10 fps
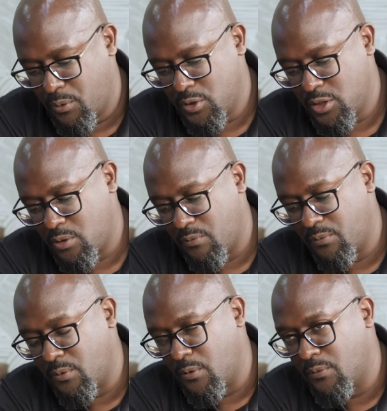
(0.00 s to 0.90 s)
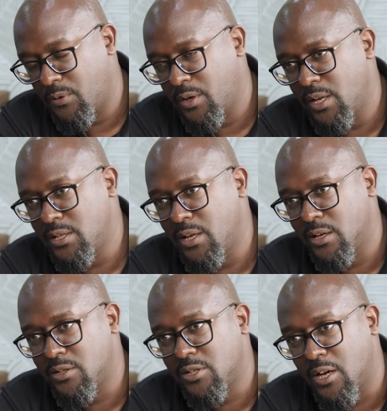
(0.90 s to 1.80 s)
process of creating
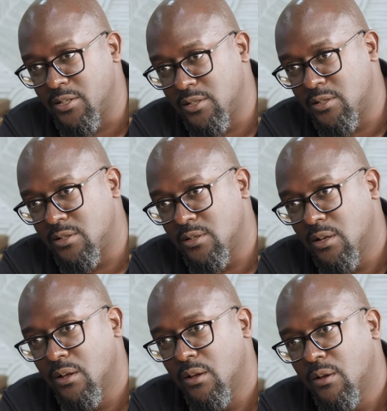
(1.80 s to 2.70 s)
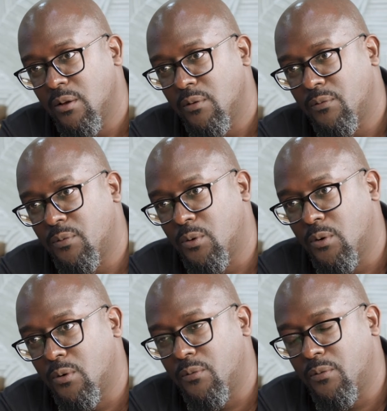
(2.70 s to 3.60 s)
a trust
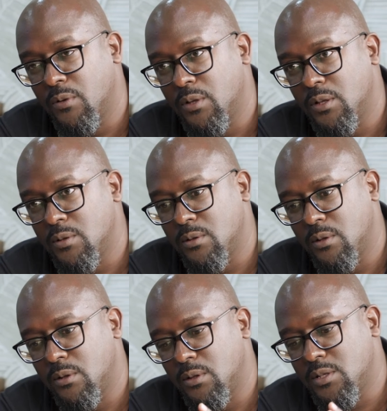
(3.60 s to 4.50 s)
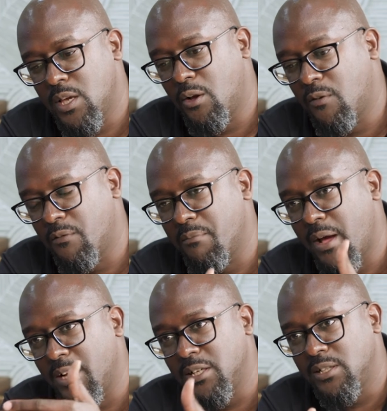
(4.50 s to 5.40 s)
for the sake of
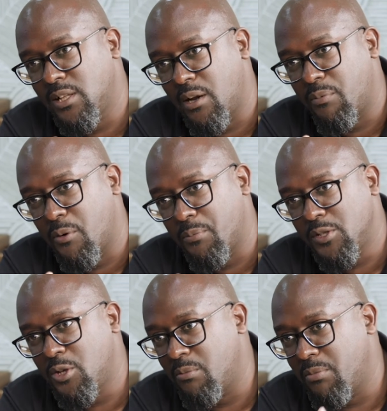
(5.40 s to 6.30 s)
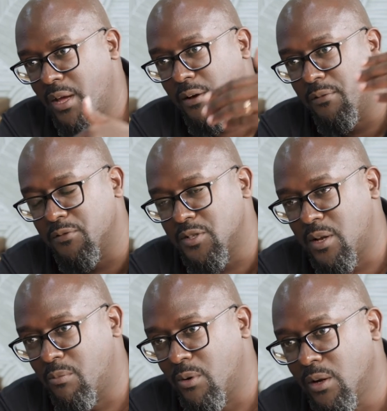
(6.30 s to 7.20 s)
managing that property on behalf of
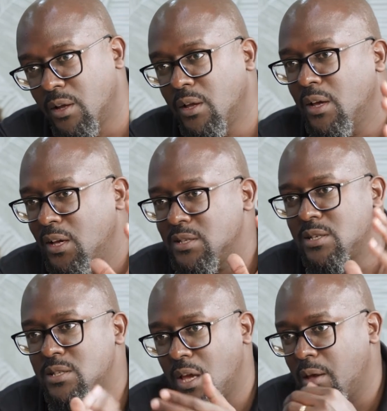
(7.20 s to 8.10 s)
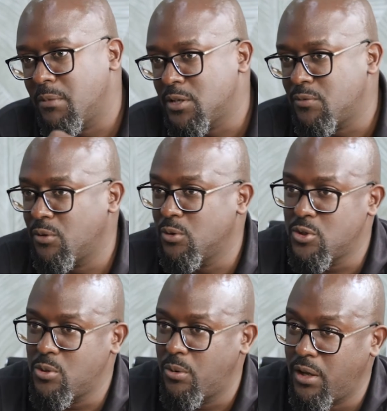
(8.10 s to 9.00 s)
someone is the same as for
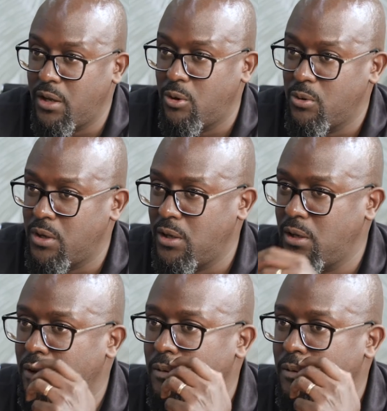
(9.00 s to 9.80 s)
those who are here locally?